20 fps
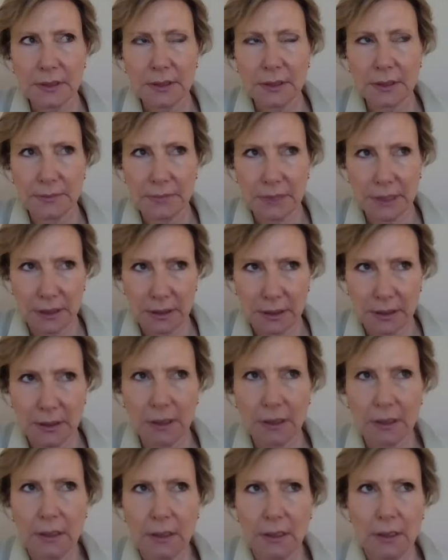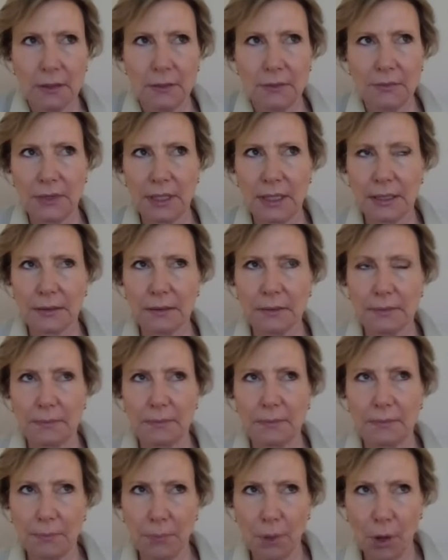to me that
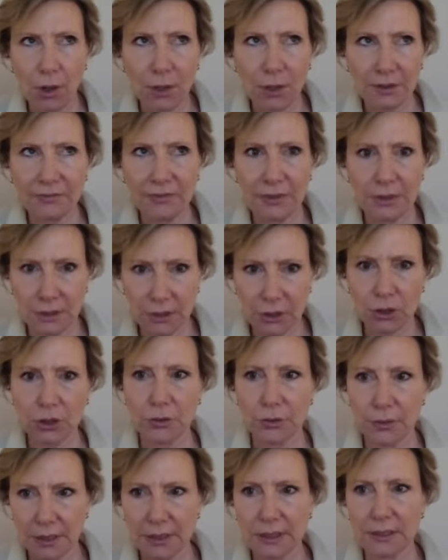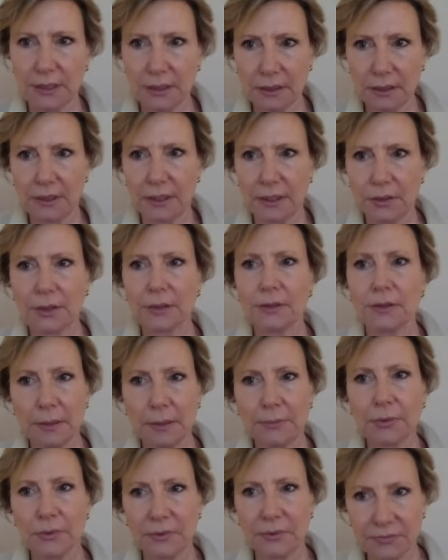part of the issue is that there are a
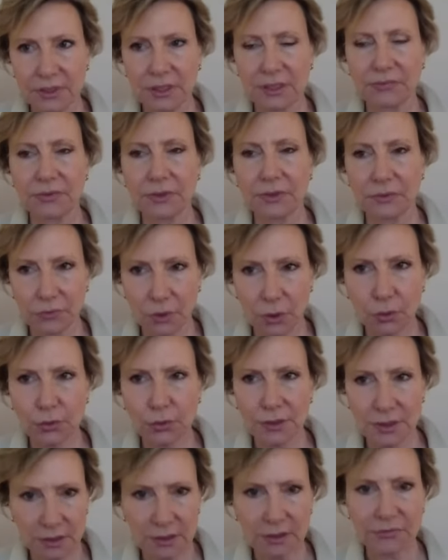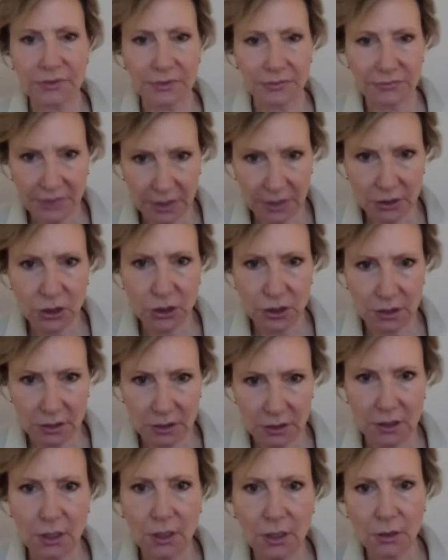number of different roles and different
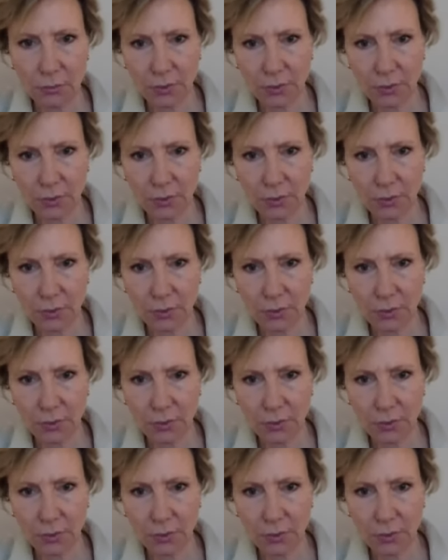functions